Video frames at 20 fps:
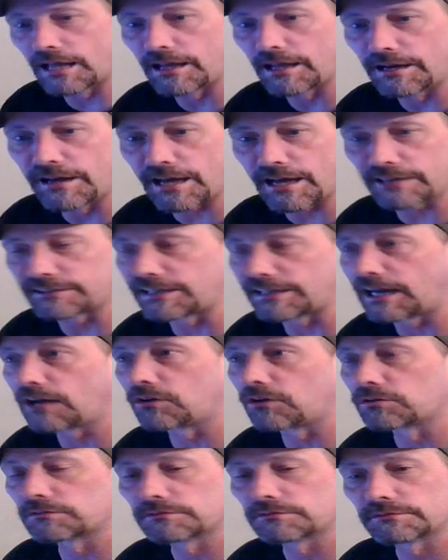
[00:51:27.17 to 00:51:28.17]
neck
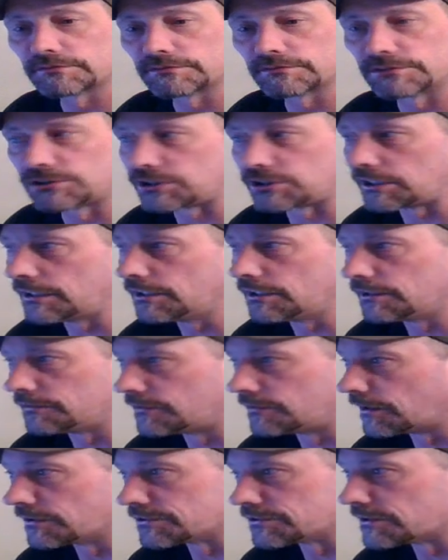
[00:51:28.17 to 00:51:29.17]
down, she
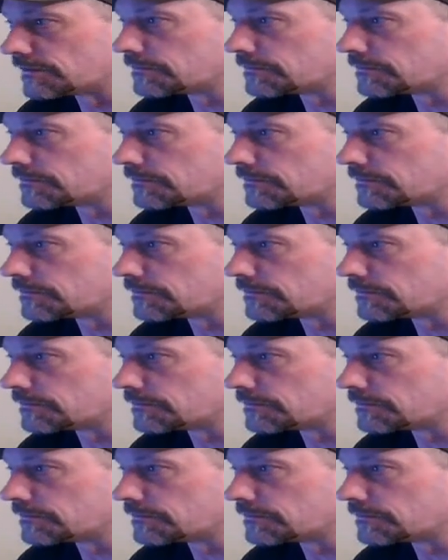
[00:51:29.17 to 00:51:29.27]
doesn't,